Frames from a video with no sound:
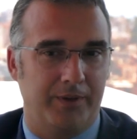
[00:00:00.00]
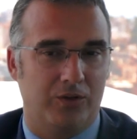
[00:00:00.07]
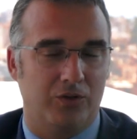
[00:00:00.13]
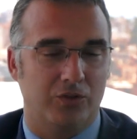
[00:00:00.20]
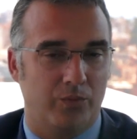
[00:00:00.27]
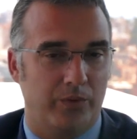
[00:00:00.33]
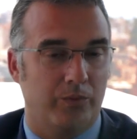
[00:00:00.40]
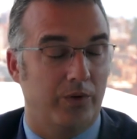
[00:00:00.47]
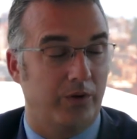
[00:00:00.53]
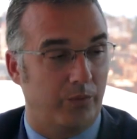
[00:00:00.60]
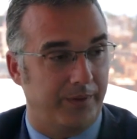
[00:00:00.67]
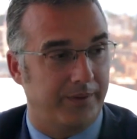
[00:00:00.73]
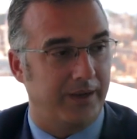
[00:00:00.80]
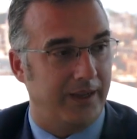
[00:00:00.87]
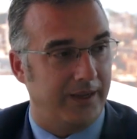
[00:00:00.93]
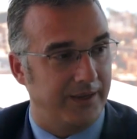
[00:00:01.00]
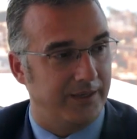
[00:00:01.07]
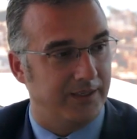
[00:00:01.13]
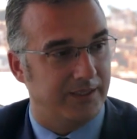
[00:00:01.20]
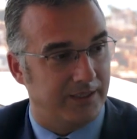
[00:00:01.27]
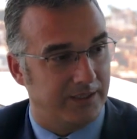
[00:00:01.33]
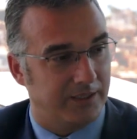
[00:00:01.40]
Because we work with
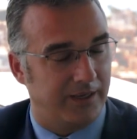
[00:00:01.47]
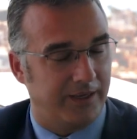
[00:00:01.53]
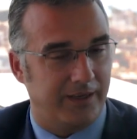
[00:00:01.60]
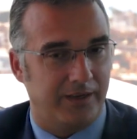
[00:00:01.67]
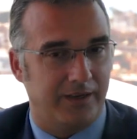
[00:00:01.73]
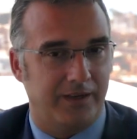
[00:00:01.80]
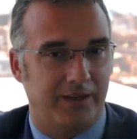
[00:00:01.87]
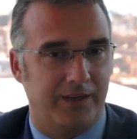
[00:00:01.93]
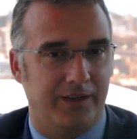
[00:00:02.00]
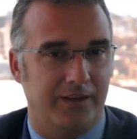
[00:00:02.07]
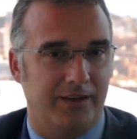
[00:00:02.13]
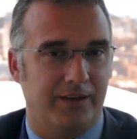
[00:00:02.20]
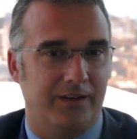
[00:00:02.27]
clients and